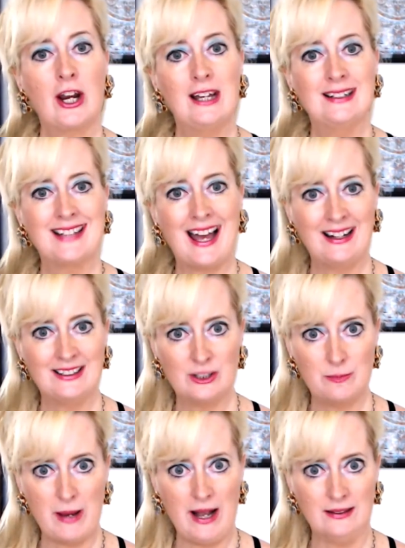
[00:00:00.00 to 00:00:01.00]
is at its
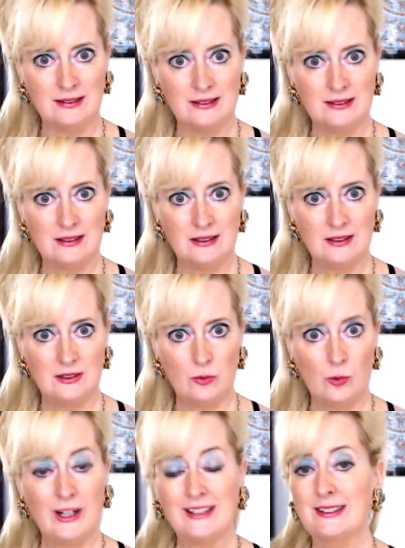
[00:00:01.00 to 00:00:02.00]
best
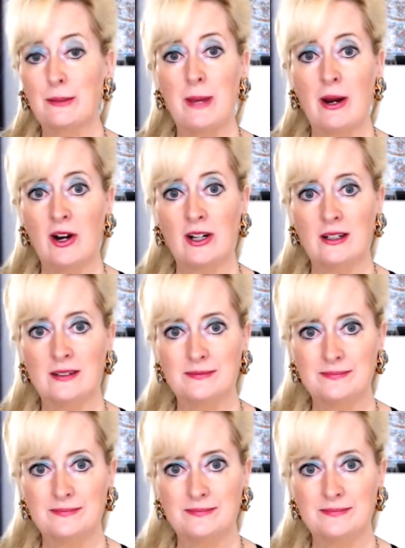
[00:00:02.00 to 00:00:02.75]
when it's American.